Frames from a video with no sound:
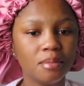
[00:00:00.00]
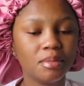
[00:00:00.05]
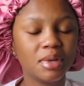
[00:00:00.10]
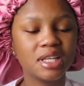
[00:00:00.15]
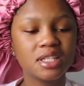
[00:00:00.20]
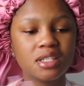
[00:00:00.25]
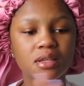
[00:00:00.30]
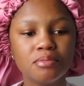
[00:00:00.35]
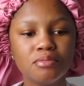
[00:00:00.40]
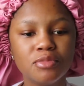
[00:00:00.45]

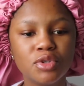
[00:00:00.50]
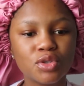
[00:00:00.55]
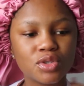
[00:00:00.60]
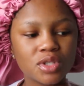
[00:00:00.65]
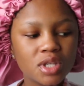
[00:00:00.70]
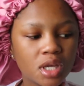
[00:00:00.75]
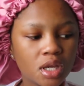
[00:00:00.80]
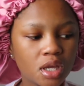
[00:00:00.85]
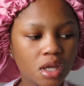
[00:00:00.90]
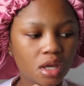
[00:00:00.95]
play some
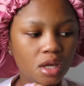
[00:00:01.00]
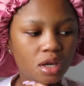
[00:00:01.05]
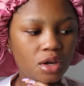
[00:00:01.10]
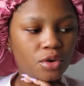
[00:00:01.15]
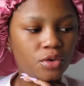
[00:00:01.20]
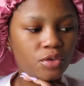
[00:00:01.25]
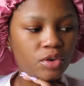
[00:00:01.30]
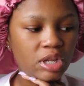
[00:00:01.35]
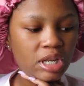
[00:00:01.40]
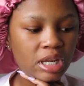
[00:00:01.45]
music
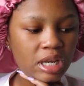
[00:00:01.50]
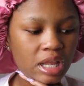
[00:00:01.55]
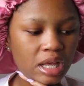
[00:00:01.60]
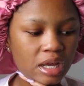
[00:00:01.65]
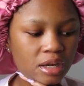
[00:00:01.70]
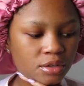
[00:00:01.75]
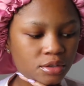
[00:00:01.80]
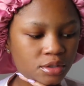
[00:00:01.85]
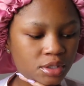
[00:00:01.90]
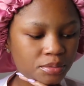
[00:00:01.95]
really
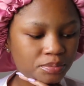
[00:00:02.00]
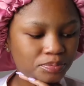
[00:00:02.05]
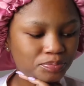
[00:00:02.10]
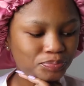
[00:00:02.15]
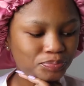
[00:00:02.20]
loud.